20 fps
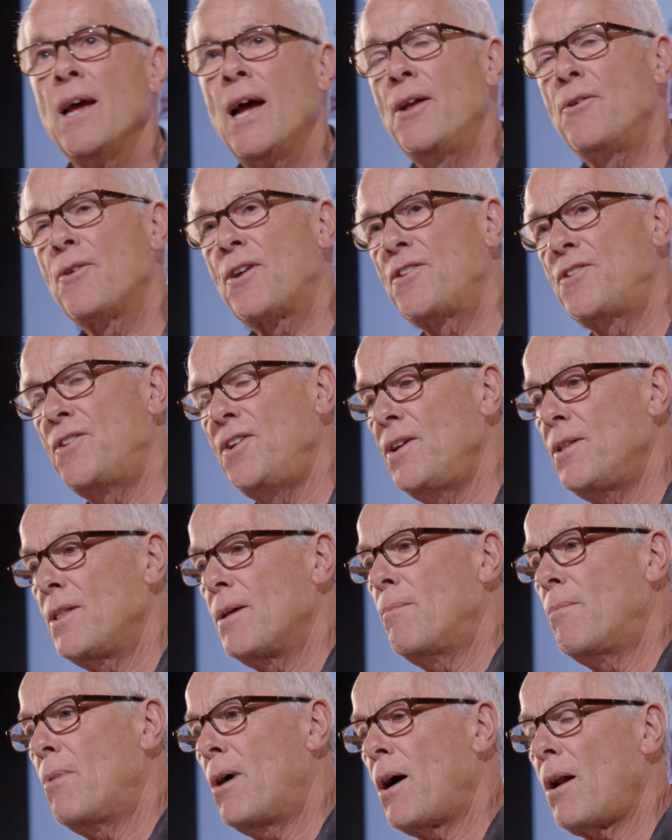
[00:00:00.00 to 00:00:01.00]
And you can see
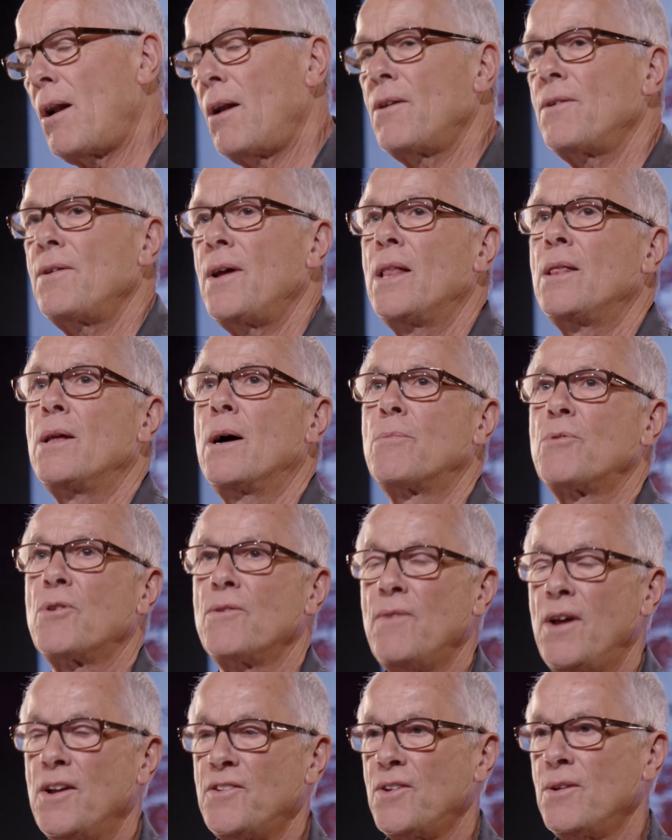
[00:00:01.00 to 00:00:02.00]
the models and the
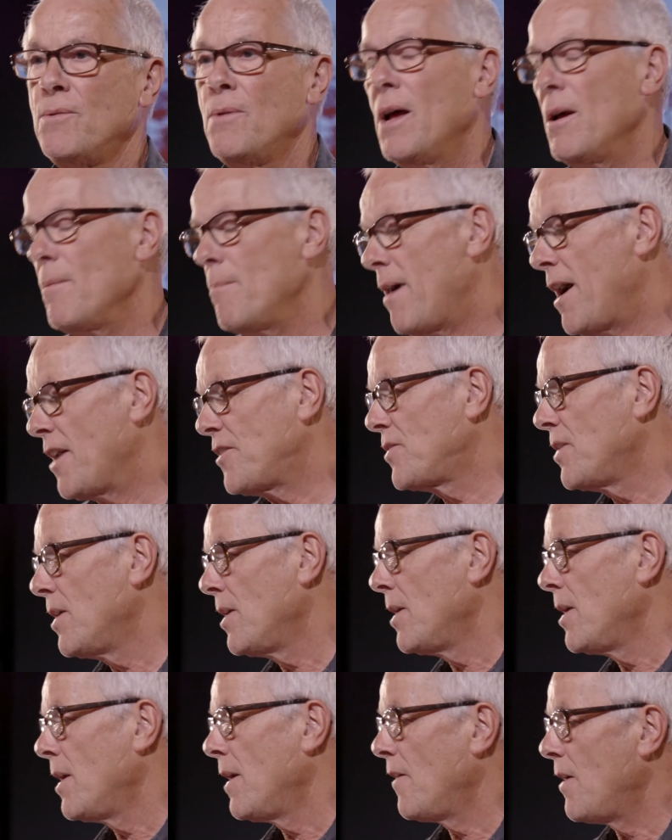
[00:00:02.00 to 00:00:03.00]
observation match
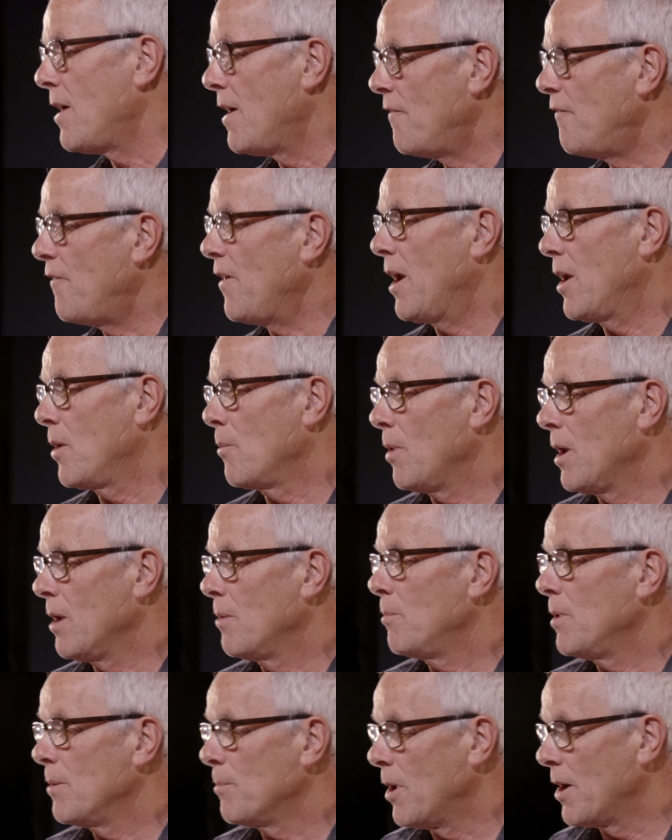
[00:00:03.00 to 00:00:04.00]
fairly
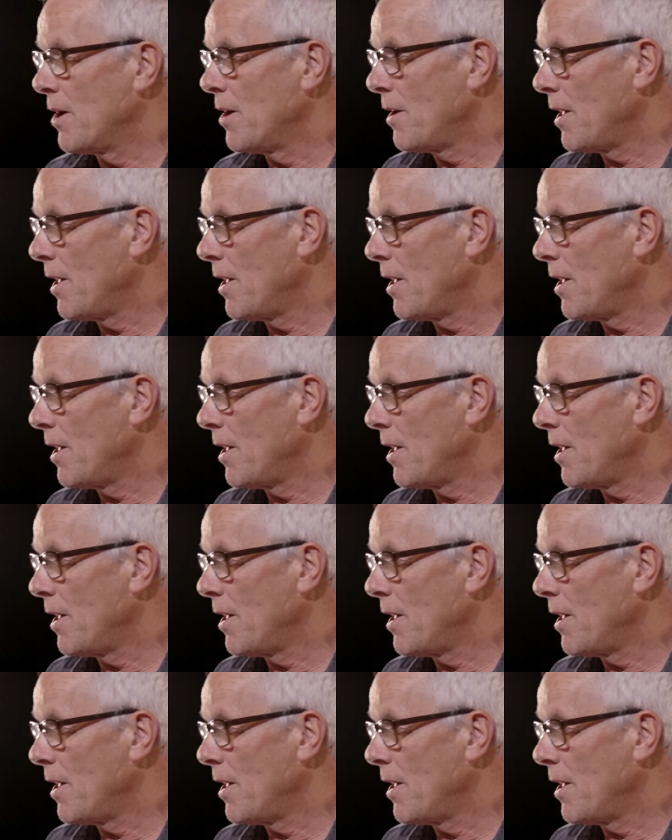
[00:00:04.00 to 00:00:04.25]
well with one